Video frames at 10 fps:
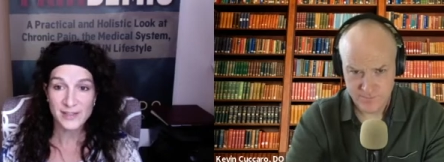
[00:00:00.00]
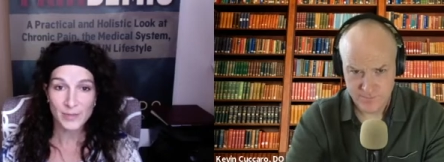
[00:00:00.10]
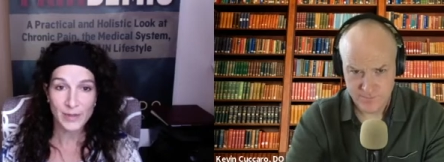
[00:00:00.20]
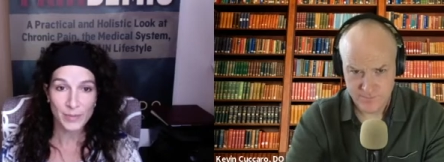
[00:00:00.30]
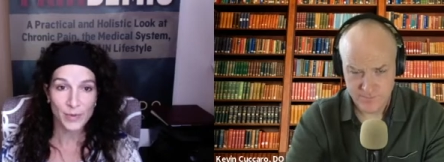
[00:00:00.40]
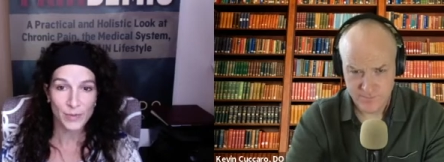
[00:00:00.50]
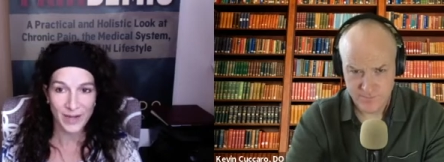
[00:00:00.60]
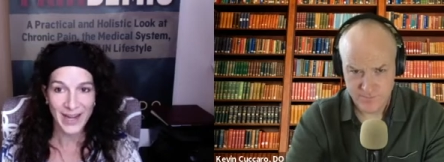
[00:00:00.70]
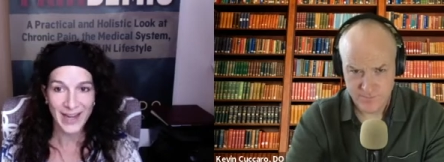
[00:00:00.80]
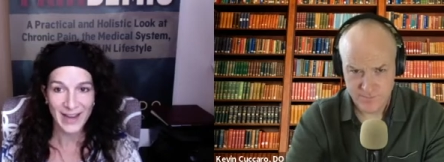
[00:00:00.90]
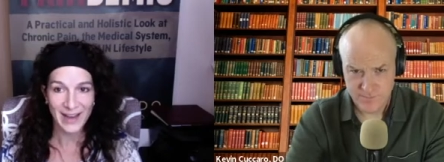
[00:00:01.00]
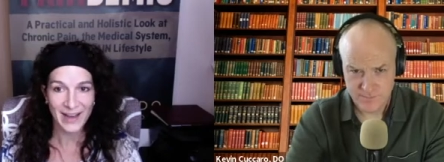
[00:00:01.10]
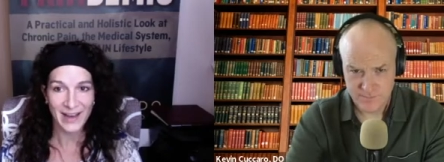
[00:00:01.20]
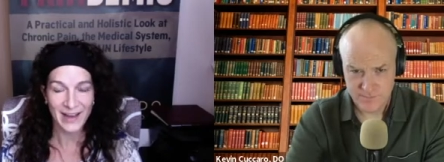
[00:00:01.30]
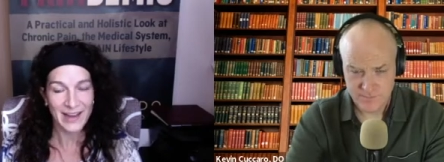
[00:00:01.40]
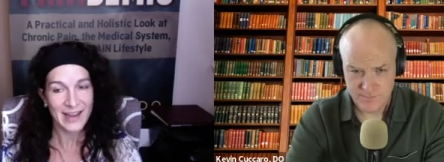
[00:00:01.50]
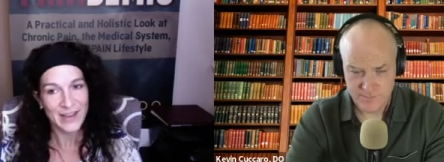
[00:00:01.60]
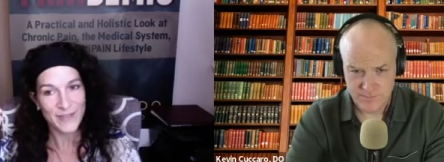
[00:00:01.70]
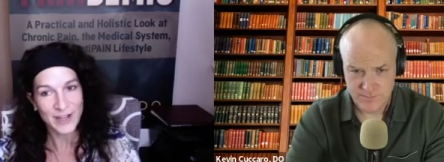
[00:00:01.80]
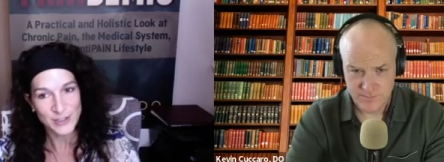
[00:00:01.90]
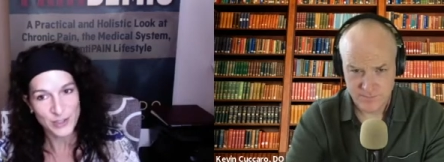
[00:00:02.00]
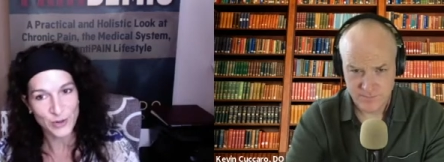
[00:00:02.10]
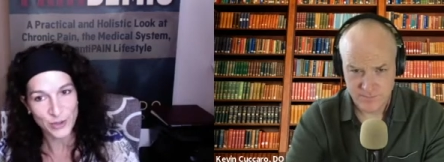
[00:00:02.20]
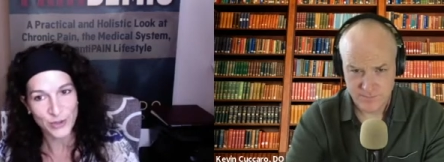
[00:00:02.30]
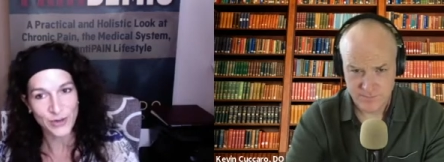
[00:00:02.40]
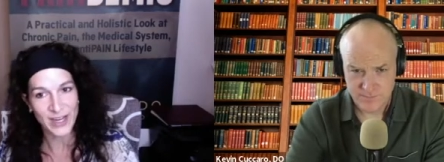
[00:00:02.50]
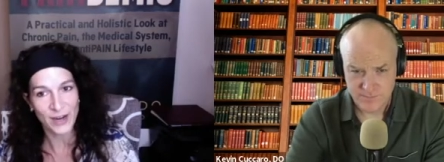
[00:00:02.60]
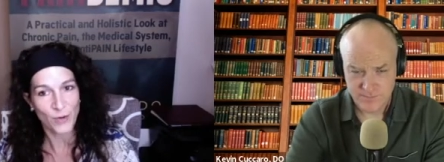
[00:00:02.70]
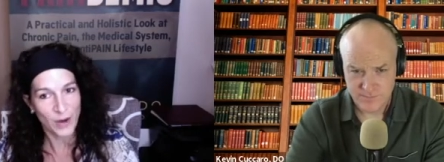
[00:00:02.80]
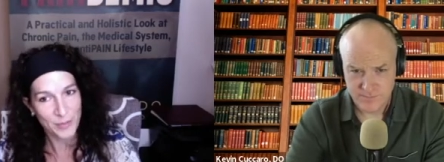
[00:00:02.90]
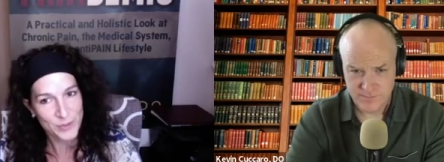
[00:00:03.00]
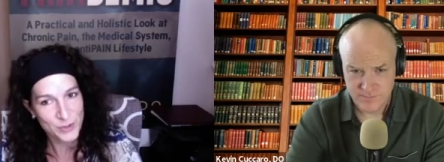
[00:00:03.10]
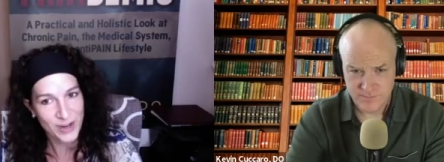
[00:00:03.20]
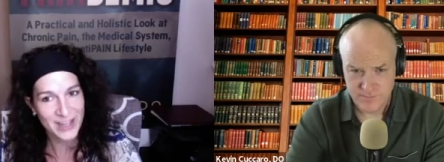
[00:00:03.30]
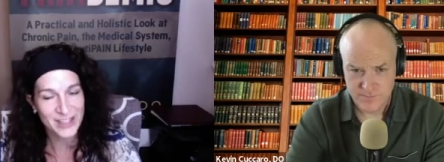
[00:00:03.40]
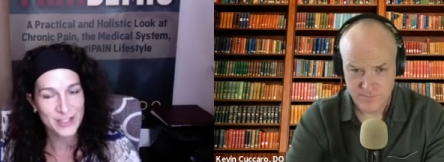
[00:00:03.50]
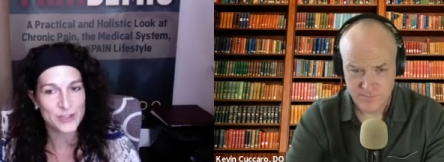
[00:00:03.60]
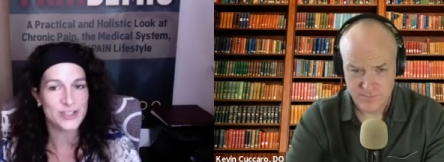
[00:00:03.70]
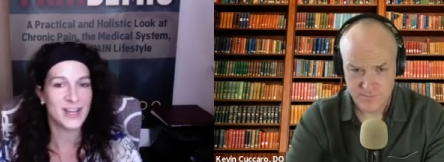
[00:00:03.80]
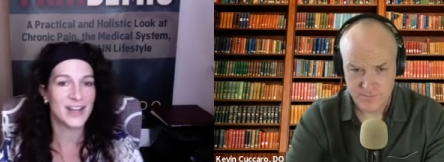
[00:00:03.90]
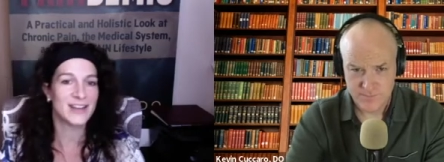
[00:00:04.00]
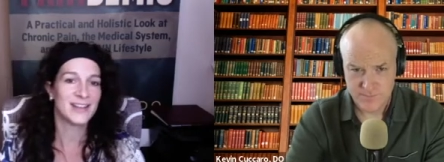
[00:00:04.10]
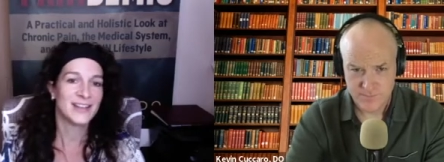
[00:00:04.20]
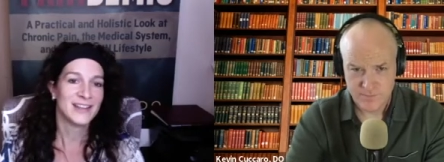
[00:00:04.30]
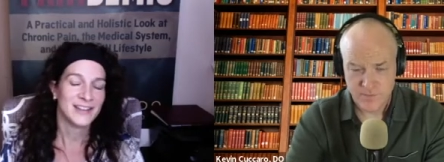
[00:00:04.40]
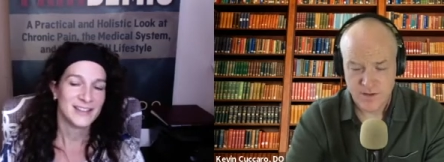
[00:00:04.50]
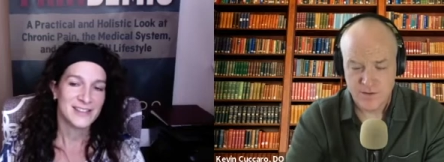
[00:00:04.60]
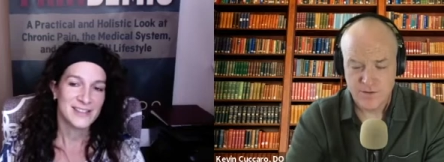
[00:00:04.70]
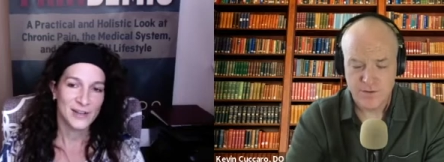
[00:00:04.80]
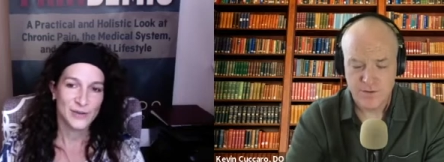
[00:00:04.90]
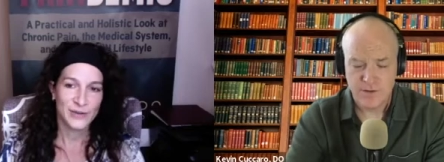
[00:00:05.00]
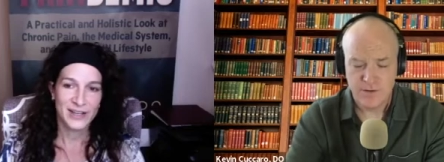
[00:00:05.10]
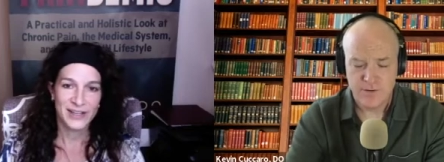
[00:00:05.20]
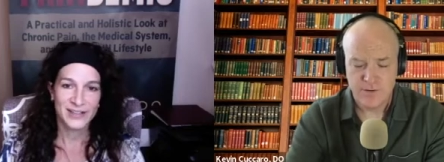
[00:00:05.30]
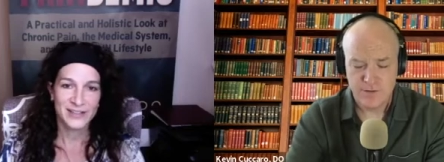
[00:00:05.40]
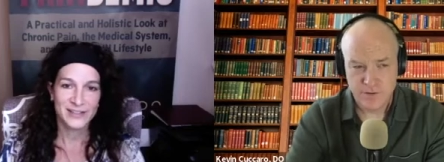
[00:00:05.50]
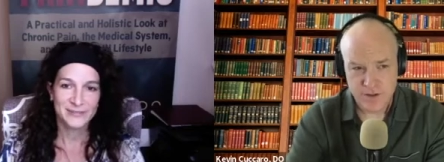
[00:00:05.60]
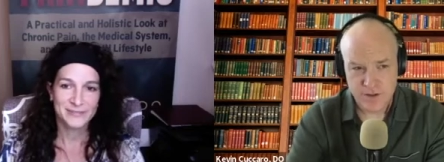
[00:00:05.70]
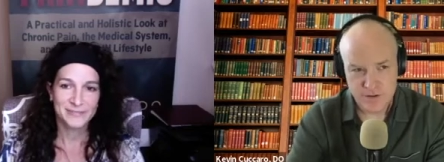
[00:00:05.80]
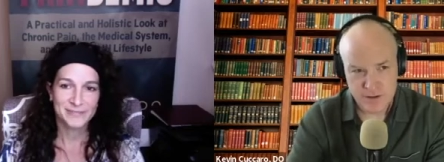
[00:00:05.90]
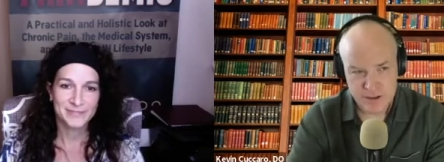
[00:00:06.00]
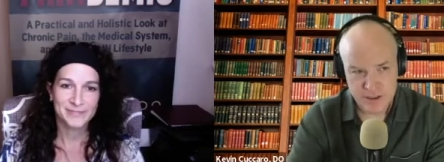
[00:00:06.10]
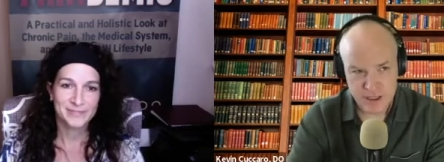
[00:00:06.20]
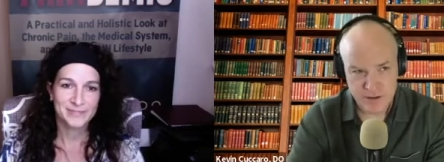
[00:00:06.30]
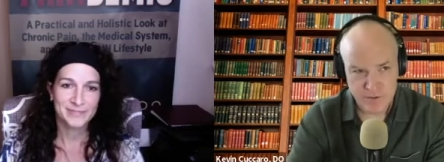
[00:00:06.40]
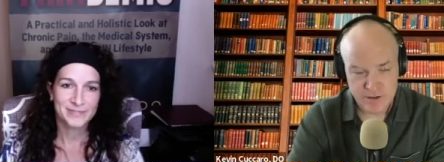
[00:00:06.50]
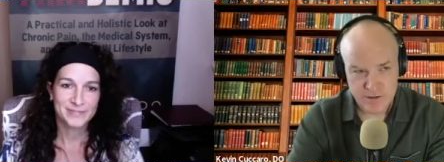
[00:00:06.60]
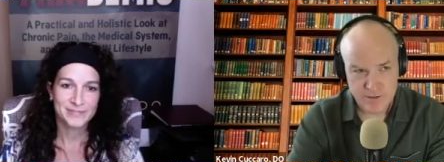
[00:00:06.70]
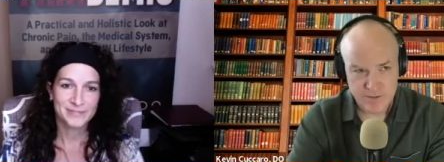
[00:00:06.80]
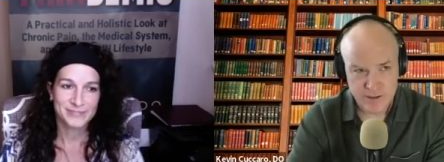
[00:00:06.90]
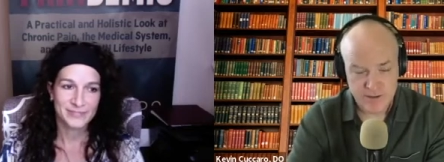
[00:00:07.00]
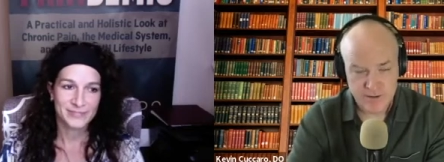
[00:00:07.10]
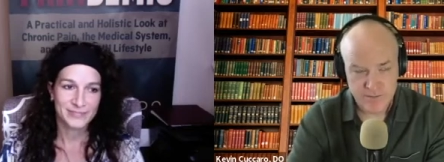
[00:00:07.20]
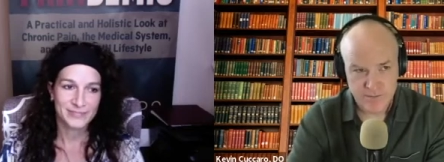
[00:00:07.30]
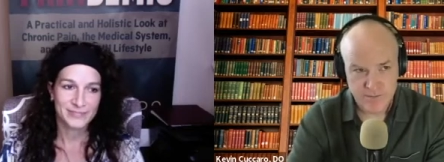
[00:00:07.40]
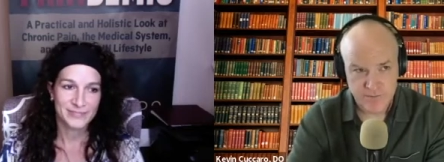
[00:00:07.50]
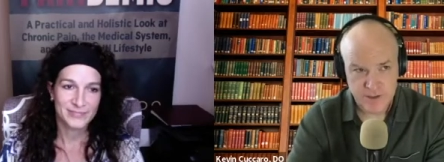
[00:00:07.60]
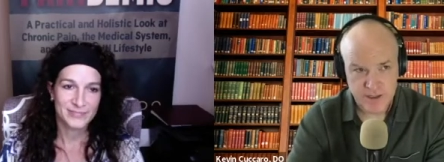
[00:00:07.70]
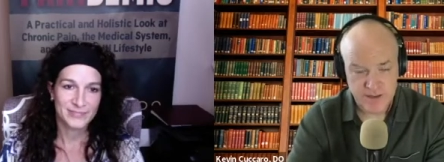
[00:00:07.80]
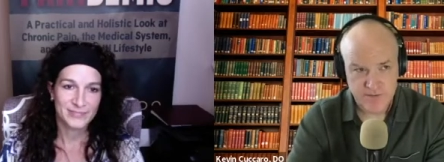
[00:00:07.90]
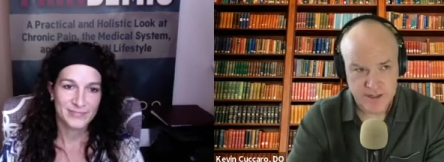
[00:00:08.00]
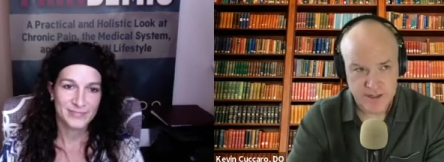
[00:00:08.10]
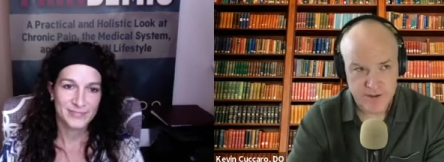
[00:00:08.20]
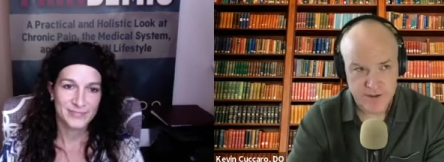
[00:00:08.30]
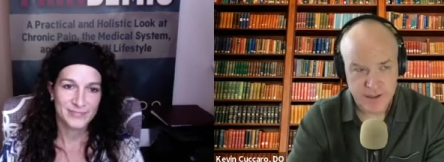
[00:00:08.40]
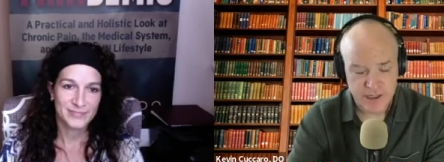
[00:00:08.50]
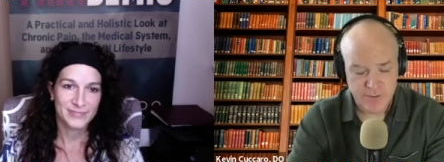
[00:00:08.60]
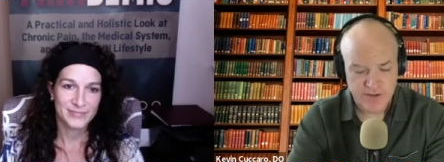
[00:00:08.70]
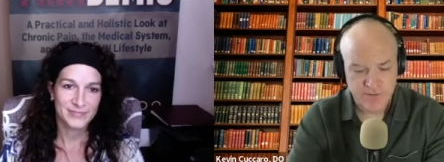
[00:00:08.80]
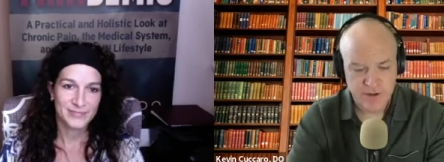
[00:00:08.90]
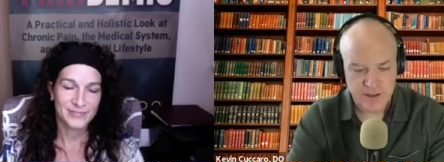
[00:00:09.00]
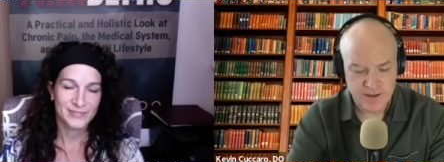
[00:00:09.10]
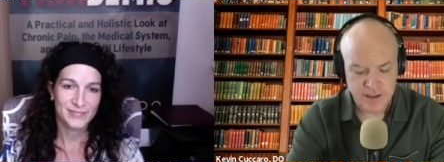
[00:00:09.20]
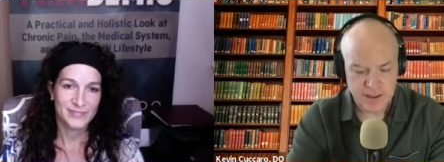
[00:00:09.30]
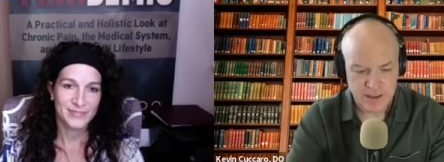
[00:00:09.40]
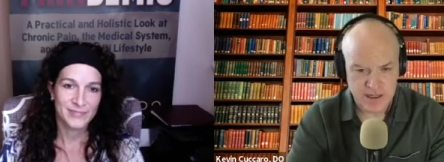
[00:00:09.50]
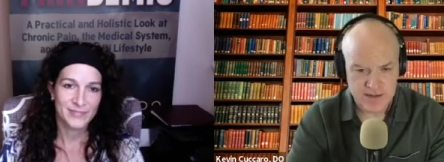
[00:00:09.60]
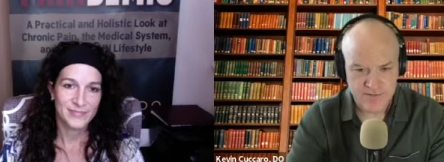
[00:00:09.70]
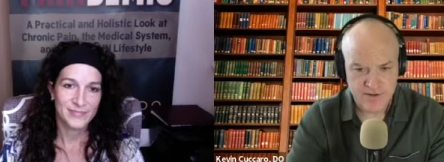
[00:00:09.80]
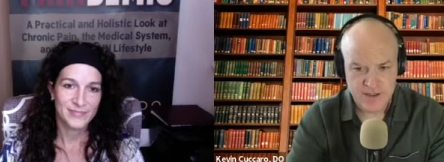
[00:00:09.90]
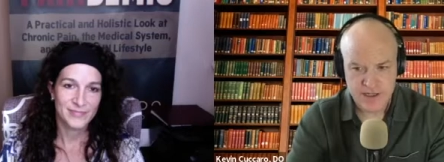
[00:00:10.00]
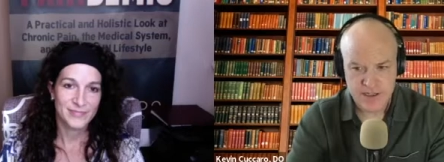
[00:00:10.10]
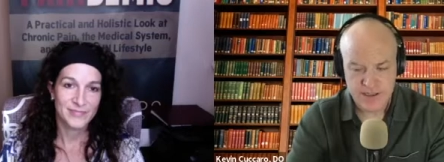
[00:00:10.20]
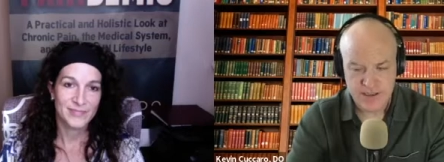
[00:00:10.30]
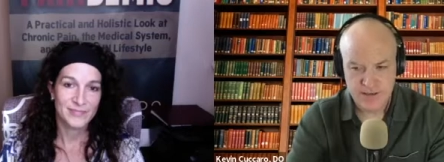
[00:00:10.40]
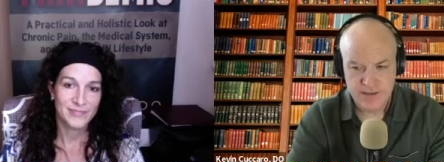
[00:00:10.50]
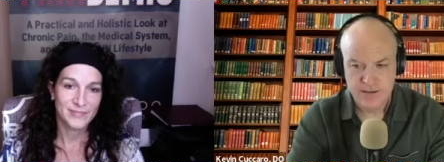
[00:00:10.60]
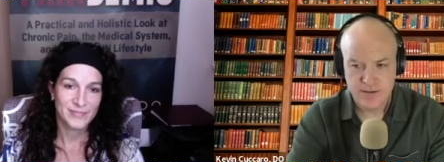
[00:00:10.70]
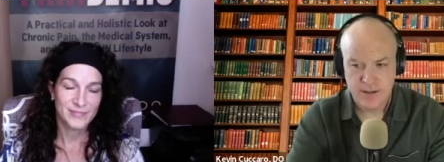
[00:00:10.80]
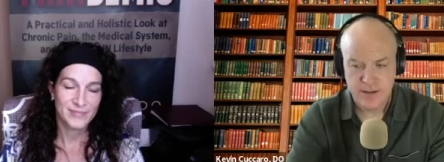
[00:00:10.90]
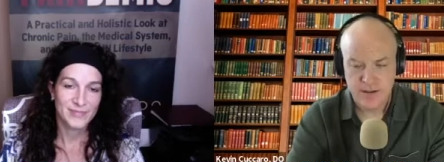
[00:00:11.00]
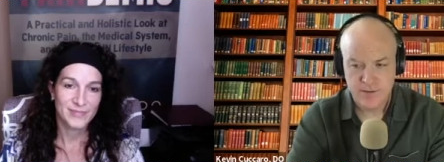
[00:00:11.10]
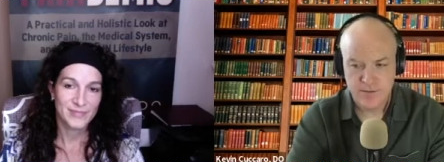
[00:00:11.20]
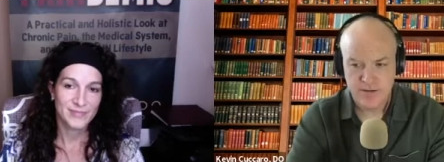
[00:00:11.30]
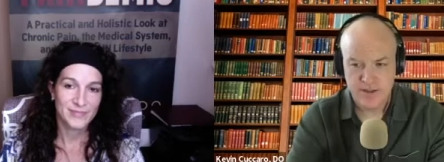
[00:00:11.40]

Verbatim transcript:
Speaker 1: to people when I if I don't agree or I'm trying to understand. So, so, uh,
Speaker 2: so when just to kind of to uh, to clarify here, you're talking if you're in a in a conversation with